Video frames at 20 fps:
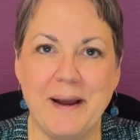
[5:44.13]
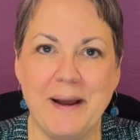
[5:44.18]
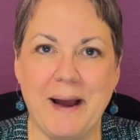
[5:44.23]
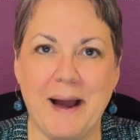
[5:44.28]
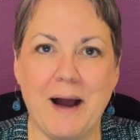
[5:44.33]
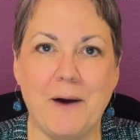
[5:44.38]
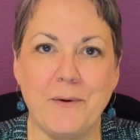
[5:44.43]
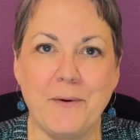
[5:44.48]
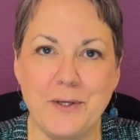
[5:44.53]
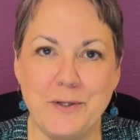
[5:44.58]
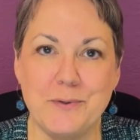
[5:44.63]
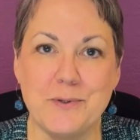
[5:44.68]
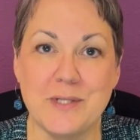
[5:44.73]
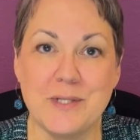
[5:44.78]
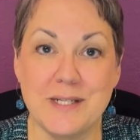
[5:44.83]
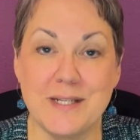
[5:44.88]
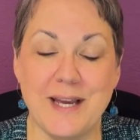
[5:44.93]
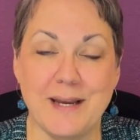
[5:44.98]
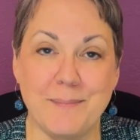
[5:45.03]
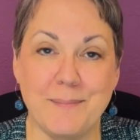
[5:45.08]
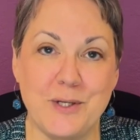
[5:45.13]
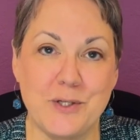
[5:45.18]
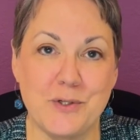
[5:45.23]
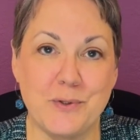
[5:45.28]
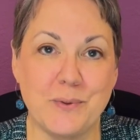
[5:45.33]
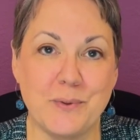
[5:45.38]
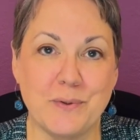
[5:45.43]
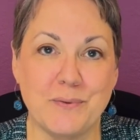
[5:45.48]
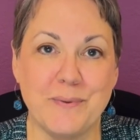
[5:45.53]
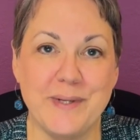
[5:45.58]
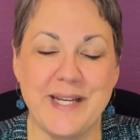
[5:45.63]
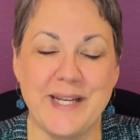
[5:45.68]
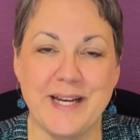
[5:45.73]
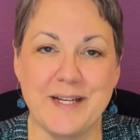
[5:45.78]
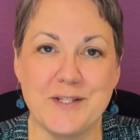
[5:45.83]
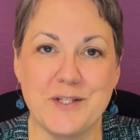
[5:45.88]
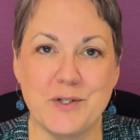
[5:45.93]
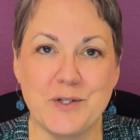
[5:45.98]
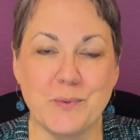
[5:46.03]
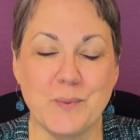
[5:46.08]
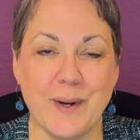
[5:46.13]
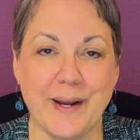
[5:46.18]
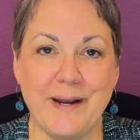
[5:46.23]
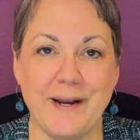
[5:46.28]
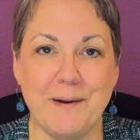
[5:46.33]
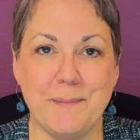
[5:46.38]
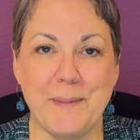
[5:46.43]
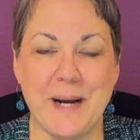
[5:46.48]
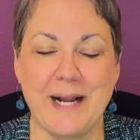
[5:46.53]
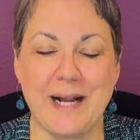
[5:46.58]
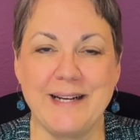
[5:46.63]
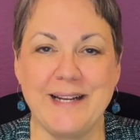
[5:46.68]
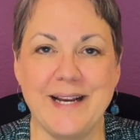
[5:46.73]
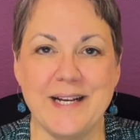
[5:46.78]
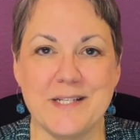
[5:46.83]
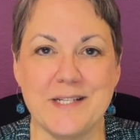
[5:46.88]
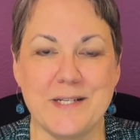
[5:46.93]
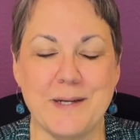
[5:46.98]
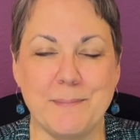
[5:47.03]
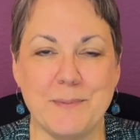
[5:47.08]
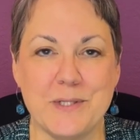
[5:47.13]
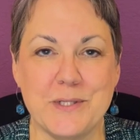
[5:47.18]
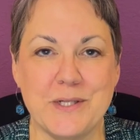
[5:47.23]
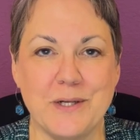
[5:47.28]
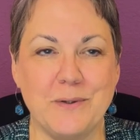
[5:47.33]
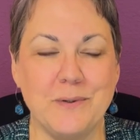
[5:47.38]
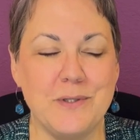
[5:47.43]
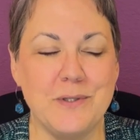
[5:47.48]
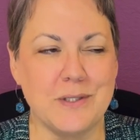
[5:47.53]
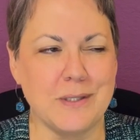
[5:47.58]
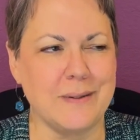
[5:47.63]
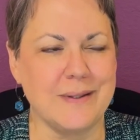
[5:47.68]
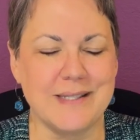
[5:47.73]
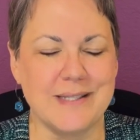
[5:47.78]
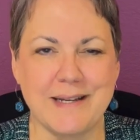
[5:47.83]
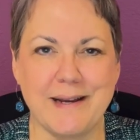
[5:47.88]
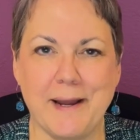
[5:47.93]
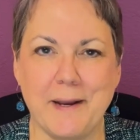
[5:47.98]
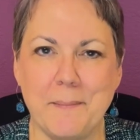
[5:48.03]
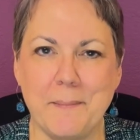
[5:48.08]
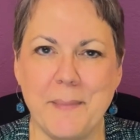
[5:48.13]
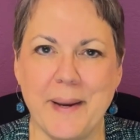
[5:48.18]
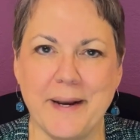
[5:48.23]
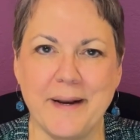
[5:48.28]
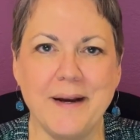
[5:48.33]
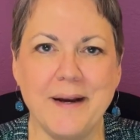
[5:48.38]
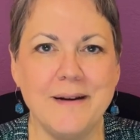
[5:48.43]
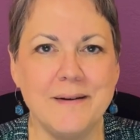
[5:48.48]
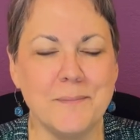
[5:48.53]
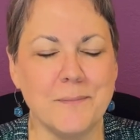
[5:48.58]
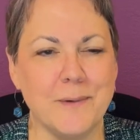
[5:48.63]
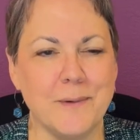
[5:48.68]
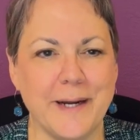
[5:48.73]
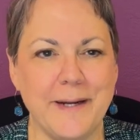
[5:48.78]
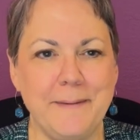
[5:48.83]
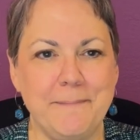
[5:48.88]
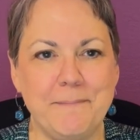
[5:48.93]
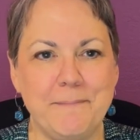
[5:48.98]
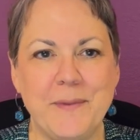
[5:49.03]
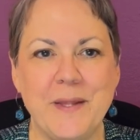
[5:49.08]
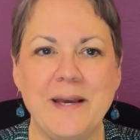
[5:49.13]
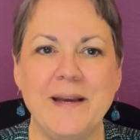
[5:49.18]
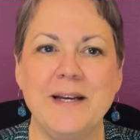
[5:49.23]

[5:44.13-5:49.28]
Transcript: how it used to take me 2 to 3 days to write a podcast episode. So it's kind of meta, right?